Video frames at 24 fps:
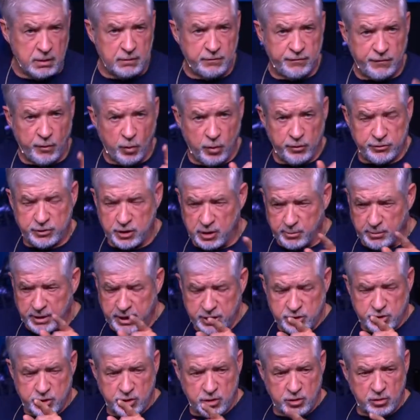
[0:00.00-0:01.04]
fourth
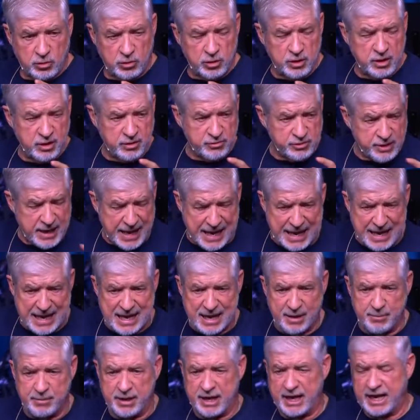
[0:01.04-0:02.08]
dimensional
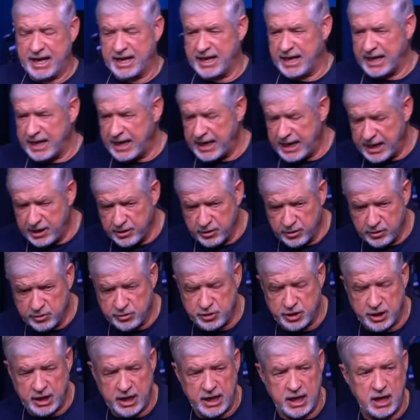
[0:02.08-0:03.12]
time and
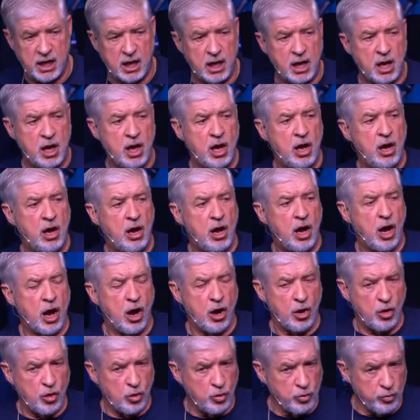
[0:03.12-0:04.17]
energy
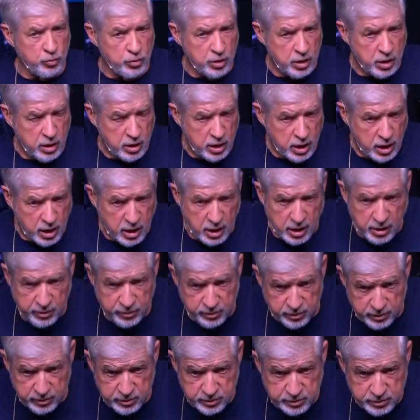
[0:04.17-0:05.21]
on
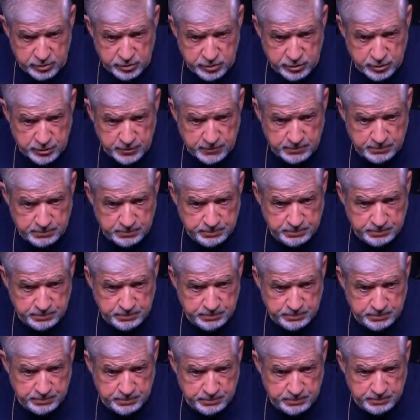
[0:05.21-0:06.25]
others,
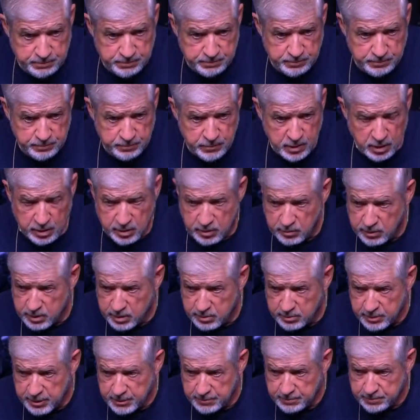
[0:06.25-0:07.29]
are you with
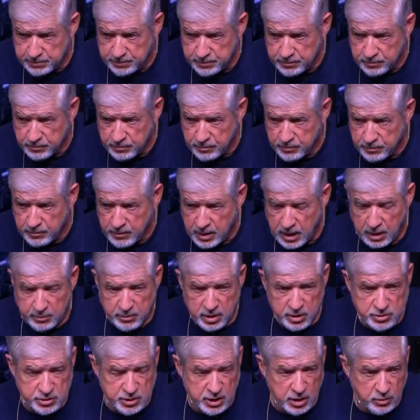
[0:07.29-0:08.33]
me? I'm
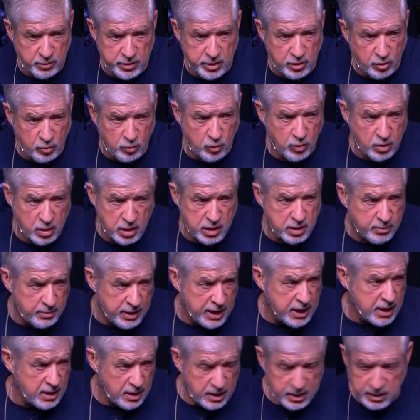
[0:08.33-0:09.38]
not saying we don't work and
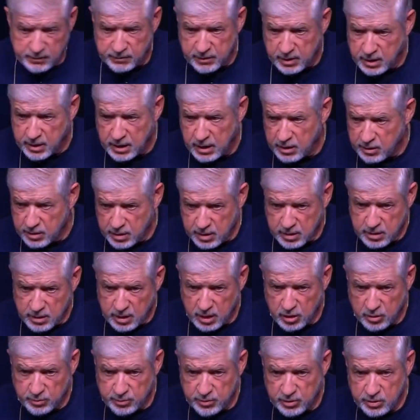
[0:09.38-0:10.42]
make a living and I
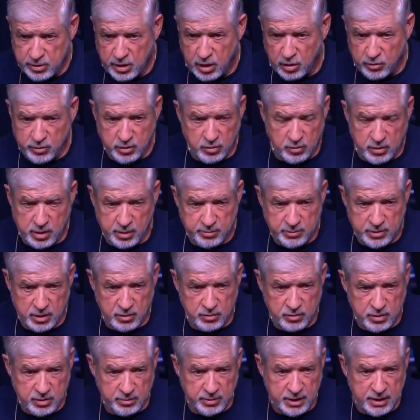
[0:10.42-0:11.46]
hope y'all know what I'm
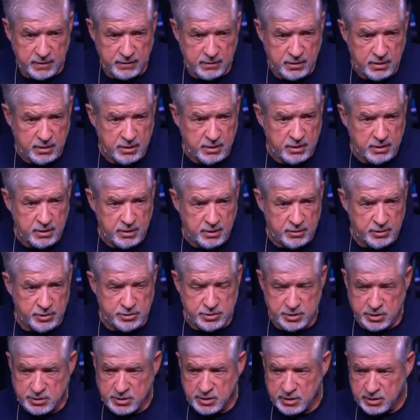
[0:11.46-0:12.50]
talking about. This
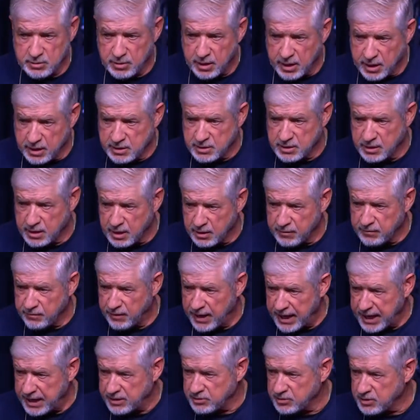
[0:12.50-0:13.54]
is, a, is an
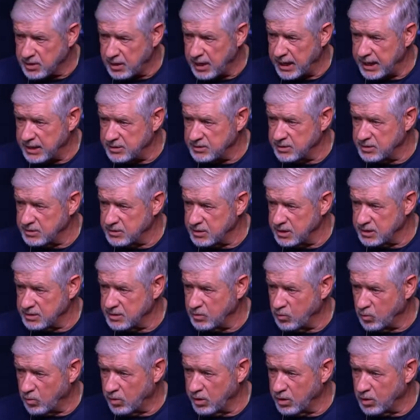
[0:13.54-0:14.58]
advanced class, this isn't
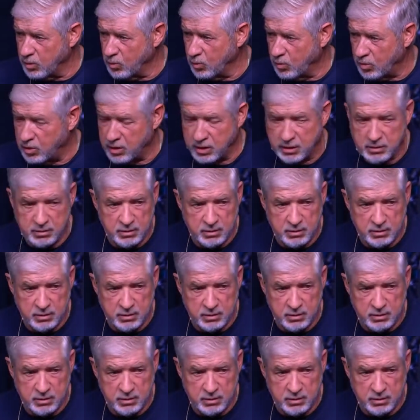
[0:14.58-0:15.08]
101.